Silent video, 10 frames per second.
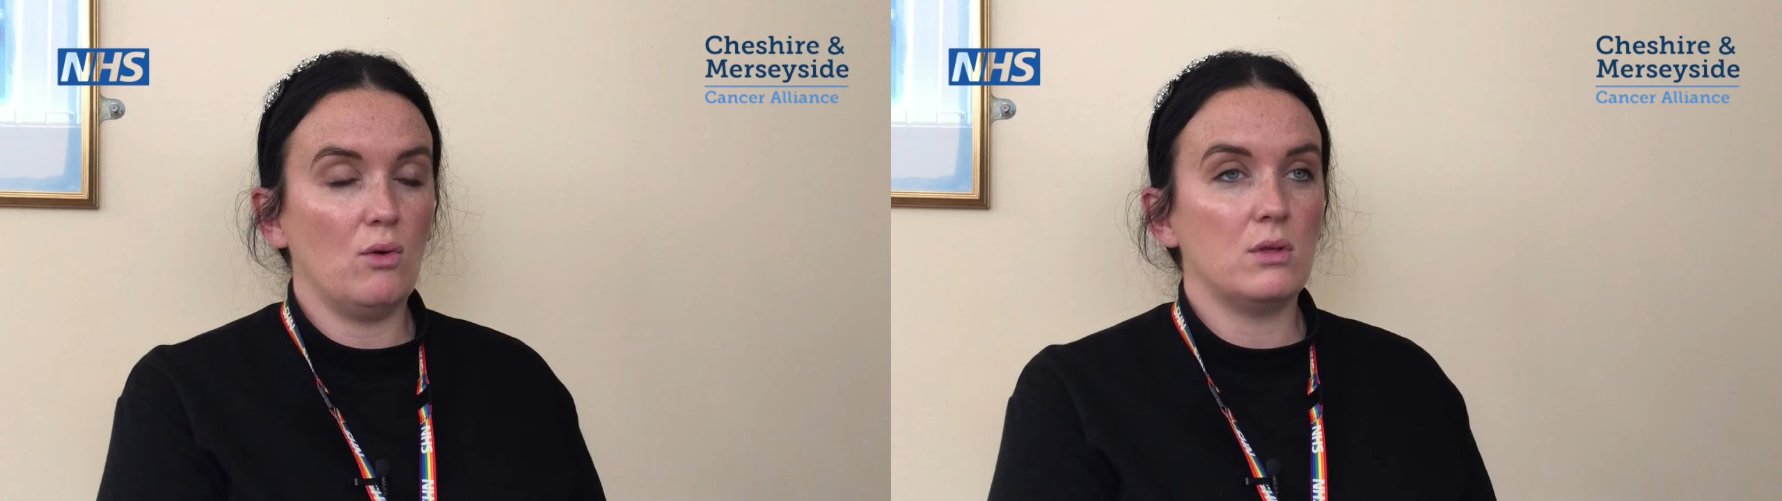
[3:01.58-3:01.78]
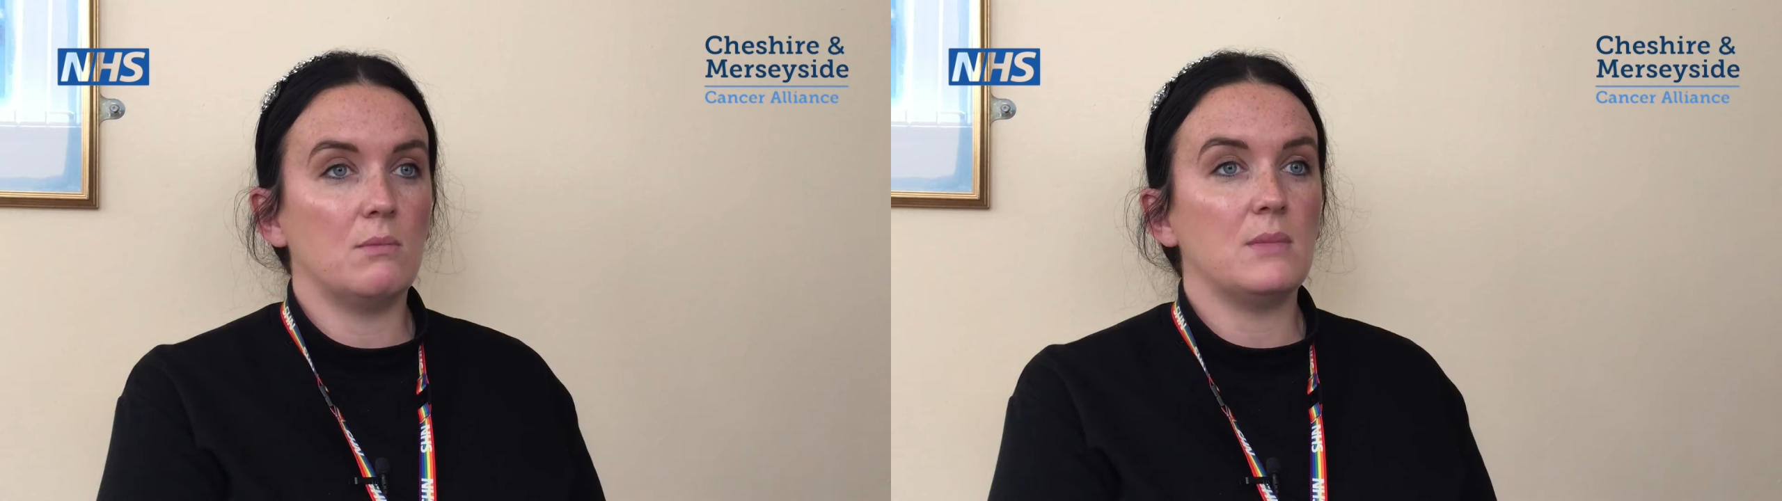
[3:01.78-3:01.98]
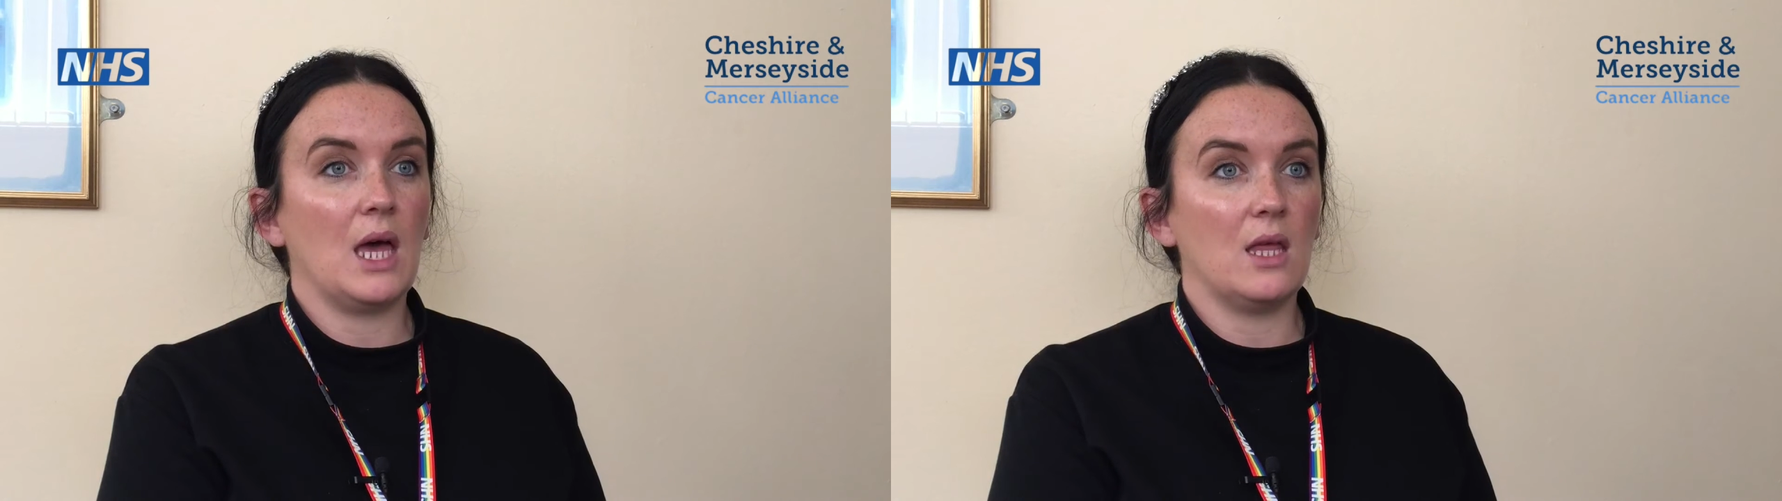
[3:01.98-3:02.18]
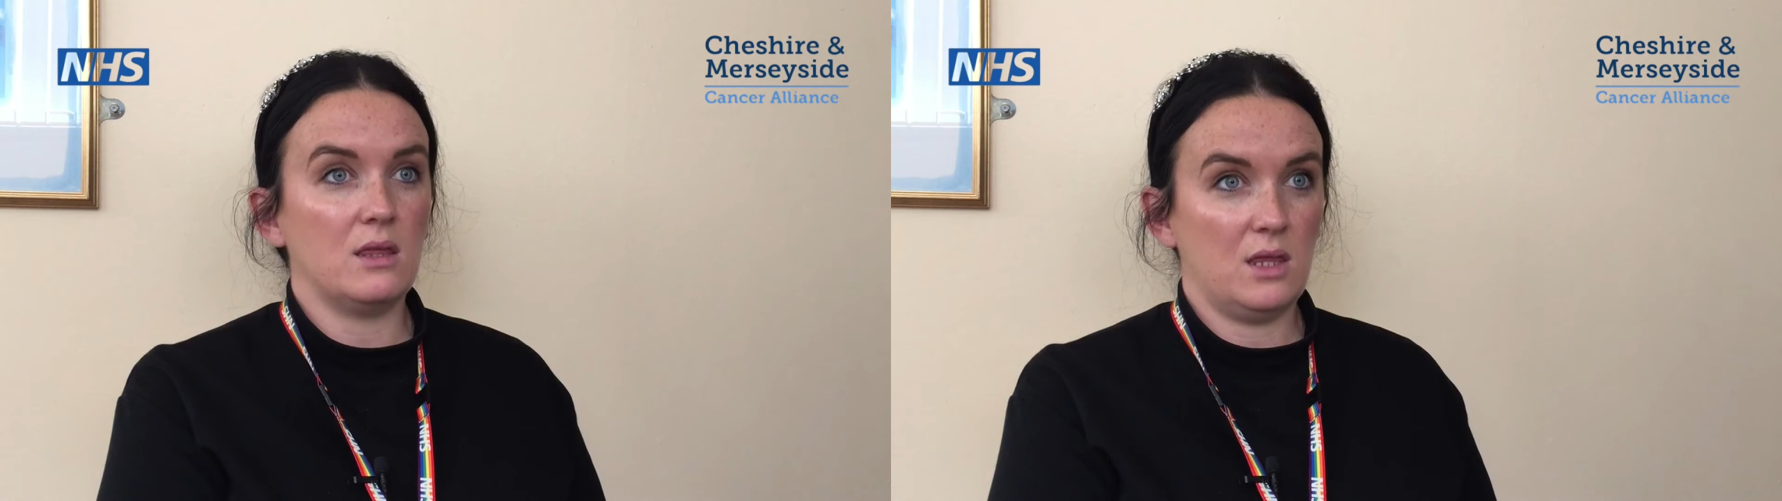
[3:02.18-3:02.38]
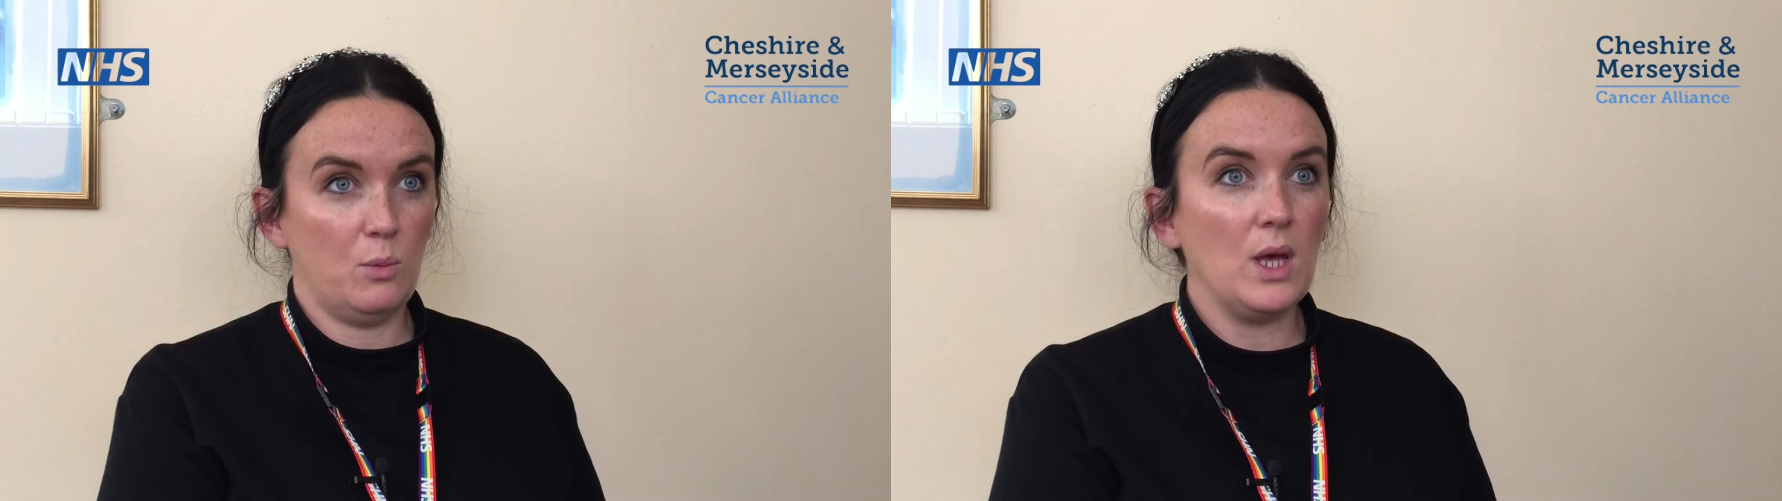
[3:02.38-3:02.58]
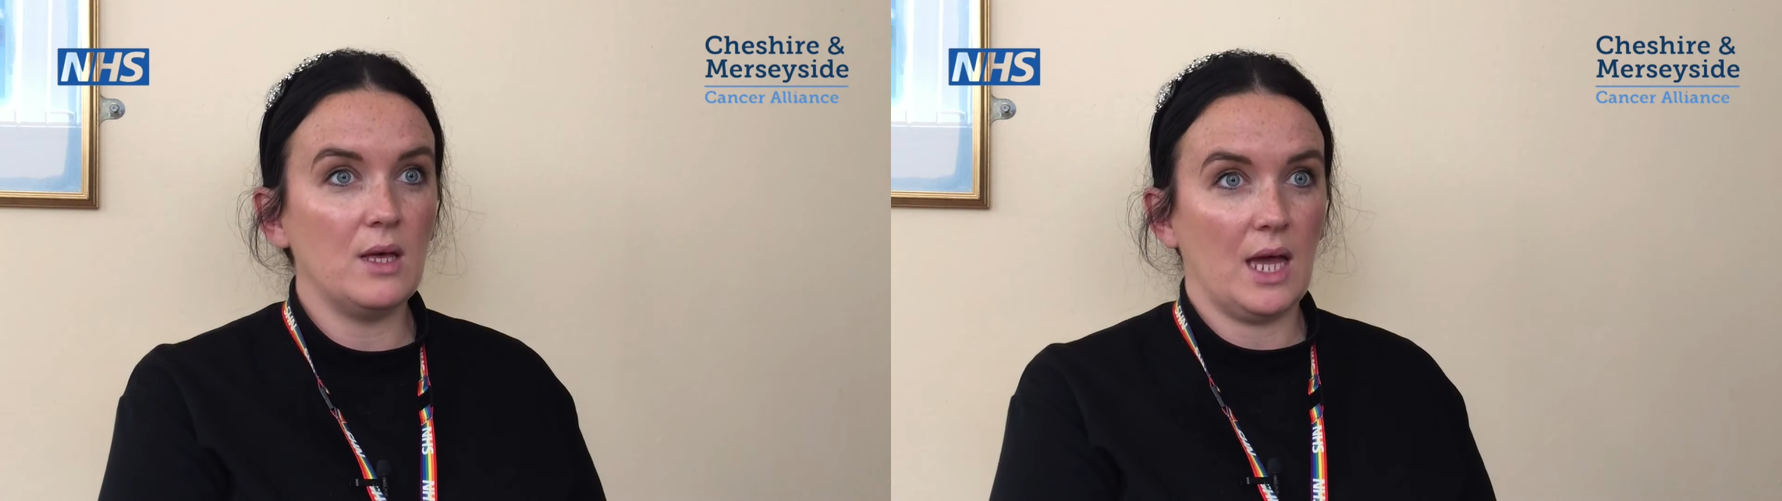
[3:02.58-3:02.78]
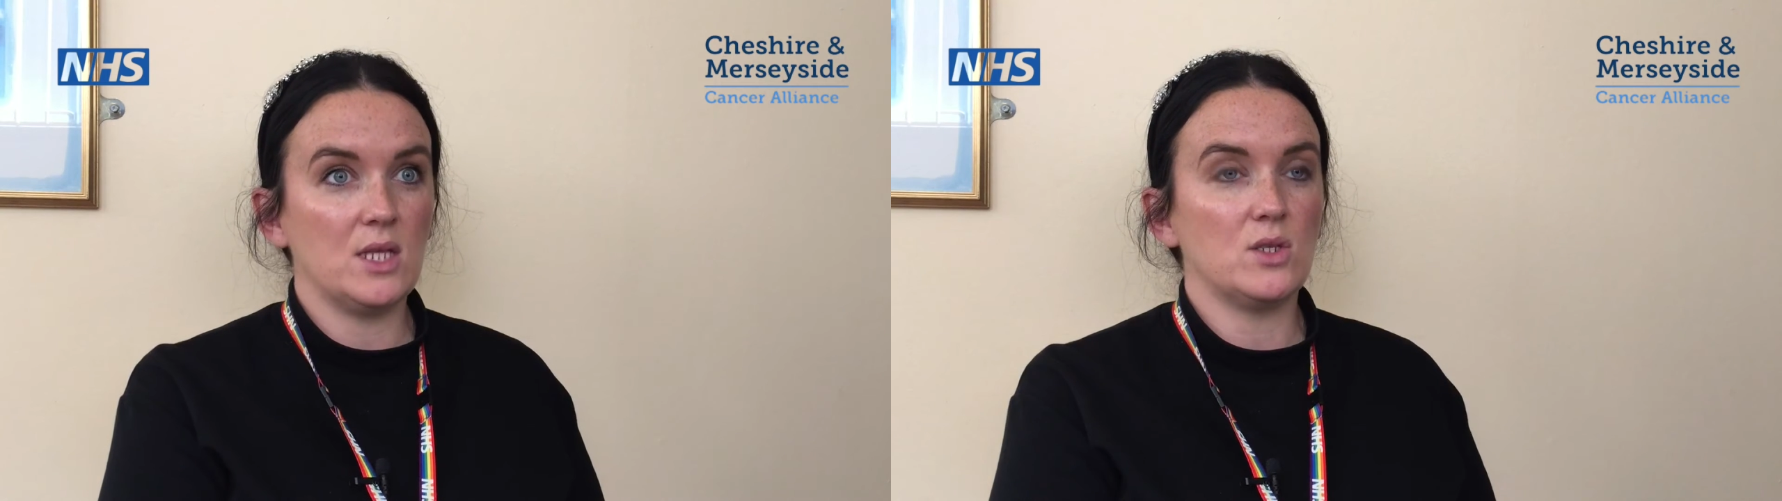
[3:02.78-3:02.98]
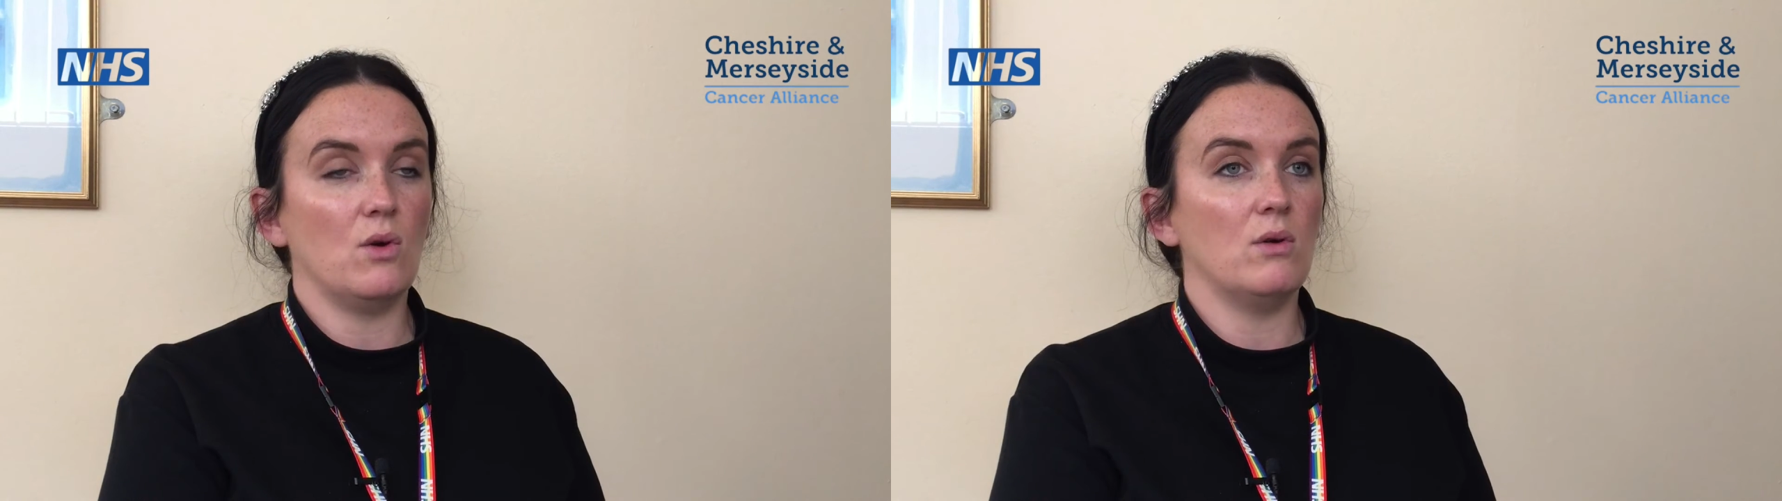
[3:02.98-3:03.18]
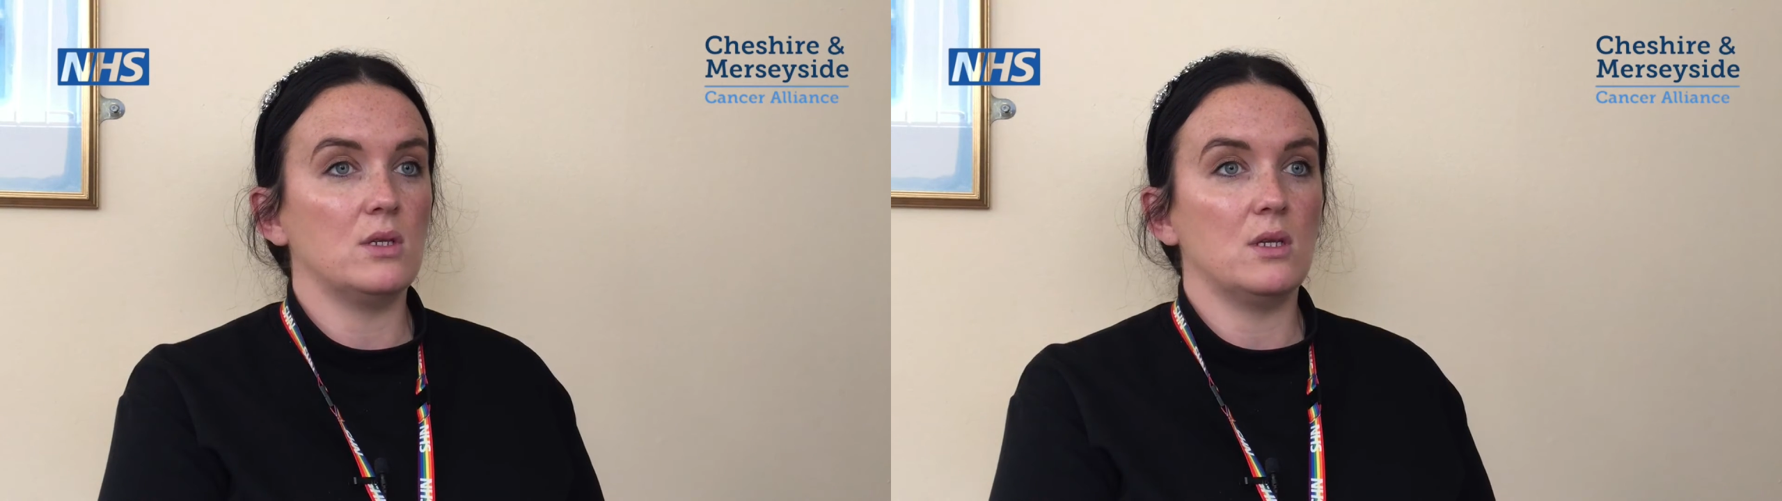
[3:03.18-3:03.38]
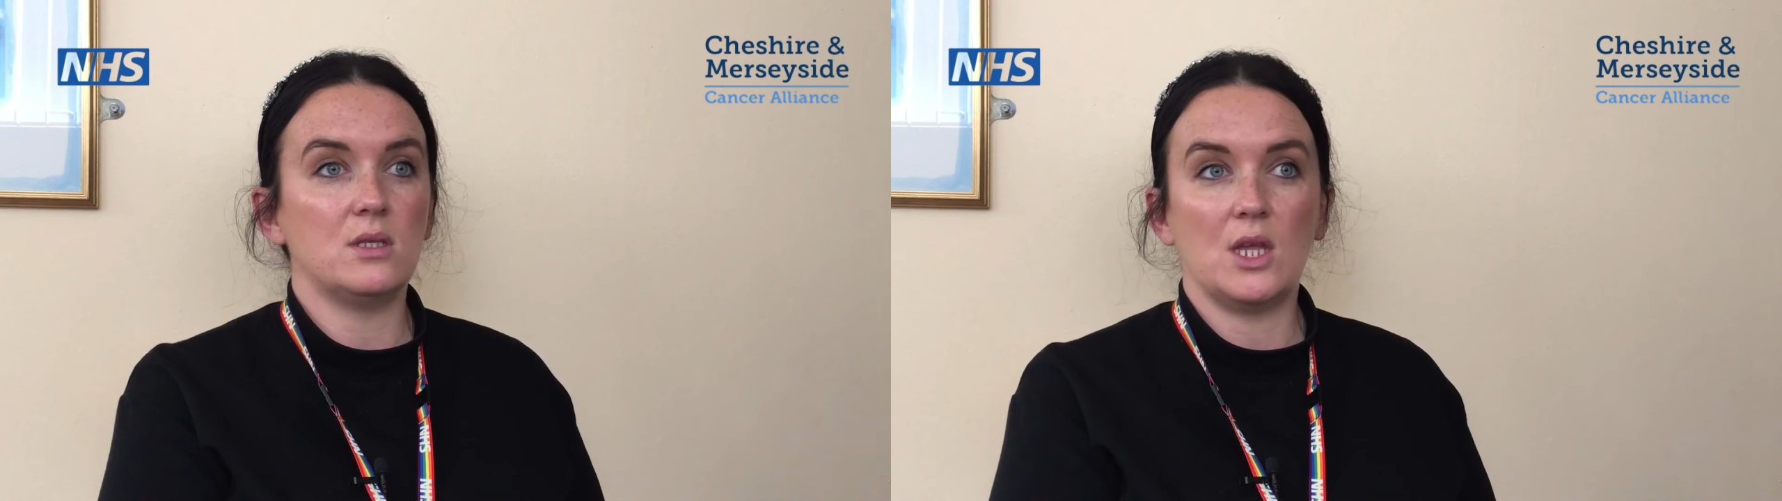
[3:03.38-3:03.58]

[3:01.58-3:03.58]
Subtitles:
them that they will get sorted,